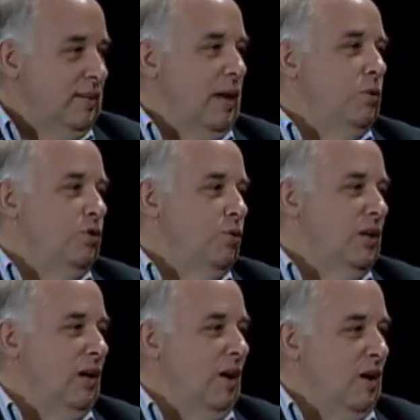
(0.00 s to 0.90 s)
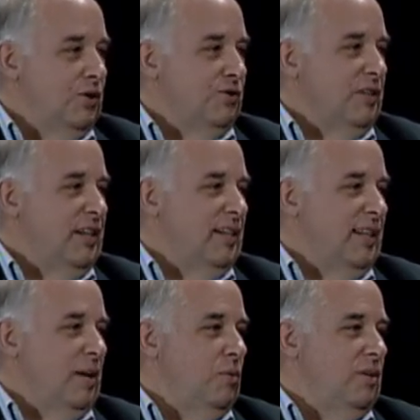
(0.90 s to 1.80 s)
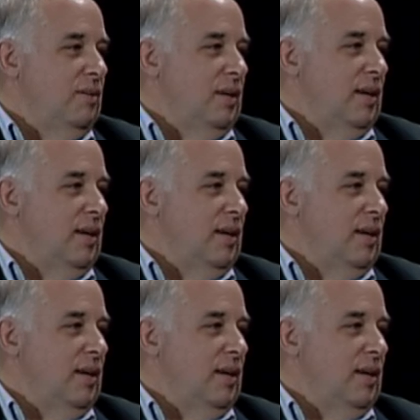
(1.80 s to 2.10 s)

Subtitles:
They would do your laundry, and they would